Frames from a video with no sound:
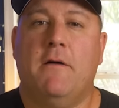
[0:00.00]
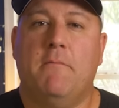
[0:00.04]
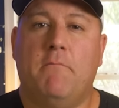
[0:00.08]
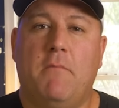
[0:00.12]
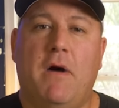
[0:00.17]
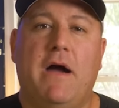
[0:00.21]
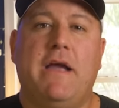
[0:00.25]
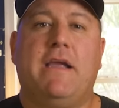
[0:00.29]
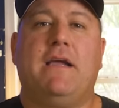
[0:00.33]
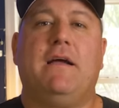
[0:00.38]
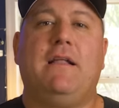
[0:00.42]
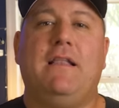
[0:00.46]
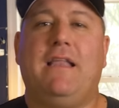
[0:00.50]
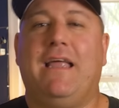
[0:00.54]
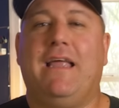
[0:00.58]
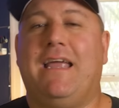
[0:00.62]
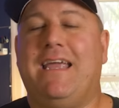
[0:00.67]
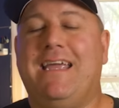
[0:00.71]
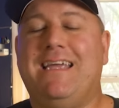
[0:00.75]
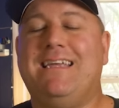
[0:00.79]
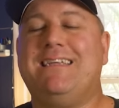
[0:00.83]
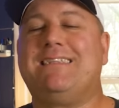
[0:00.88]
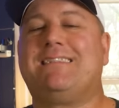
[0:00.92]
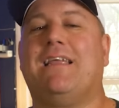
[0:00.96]
Michael
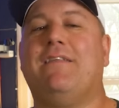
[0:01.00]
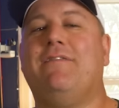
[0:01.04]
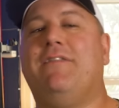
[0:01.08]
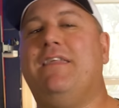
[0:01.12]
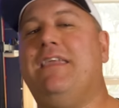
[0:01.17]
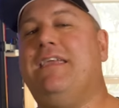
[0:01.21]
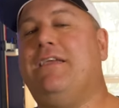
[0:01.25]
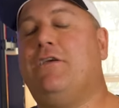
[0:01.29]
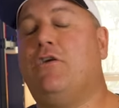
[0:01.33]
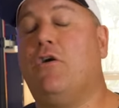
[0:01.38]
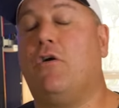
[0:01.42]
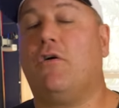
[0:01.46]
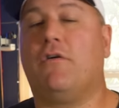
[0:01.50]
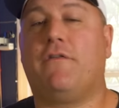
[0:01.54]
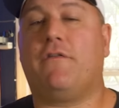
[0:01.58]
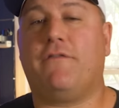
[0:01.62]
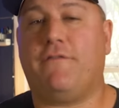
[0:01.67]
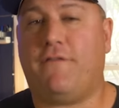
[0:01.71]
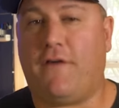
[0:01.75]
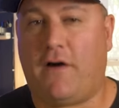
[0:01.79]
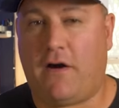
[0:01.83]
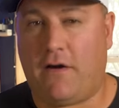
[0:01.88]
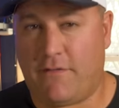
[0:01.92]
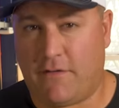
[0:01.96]
is the
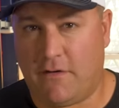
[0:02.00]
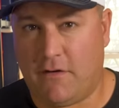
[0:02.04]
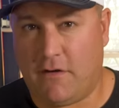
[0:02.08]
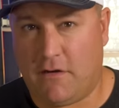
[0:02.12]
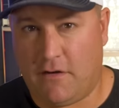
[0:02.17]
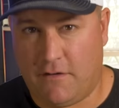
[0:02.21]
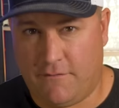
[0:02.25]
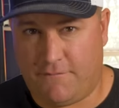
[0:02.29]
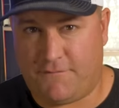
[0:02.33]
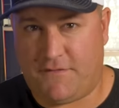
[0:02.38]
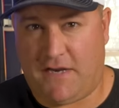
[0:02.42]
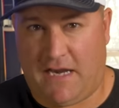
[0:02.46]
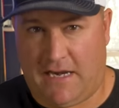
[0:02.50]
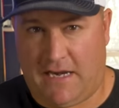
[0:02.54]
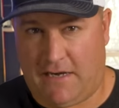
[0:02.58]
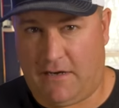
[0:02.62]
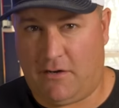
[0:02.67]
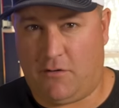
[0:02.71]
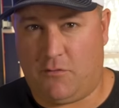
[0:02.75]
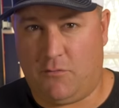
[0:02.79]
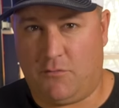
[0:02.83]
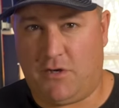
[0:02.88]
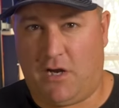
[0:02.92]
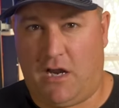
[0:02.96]
godfather of
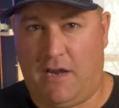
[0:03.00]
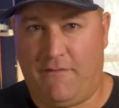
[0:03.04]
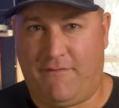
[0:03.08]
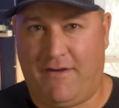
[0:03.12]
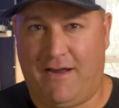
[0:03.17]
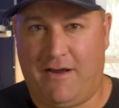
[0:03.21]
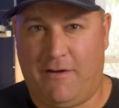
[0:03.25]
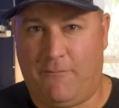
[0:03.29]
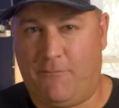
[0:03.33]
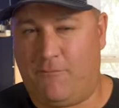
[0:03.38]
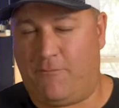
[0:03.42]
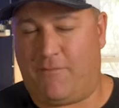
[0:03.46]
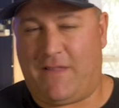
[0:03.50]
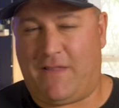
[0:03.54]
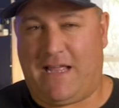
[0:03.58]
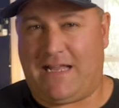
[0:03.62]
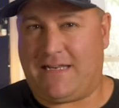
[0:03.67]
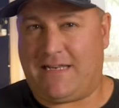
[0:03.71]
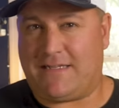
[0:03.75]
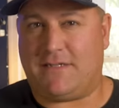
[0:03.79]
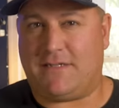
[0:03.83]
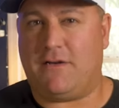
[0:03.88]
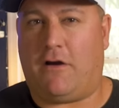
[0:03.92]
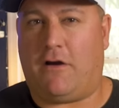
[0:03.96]
technical diving, and
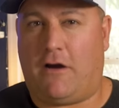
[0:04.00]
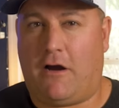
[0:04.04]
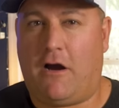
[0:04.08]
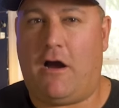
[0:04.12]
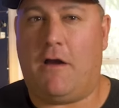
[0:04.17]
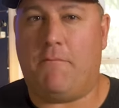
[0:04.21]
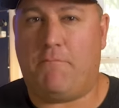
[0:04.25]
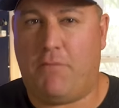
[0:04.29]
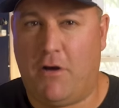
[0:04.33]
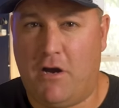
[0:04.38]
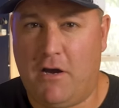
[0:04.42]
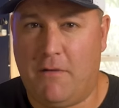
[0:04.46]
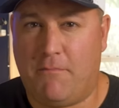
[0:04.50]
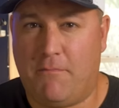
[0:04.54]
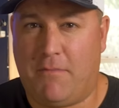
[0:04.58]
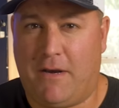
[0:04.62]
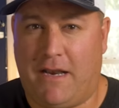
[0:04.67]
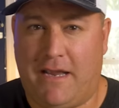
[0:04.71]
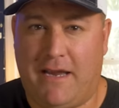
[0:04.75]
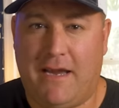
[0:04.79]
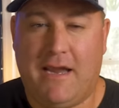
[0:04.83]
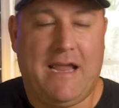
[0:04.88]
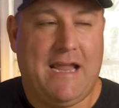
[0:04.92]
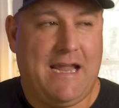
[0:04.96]
that's not
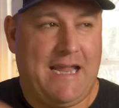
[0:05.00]
hyperbole.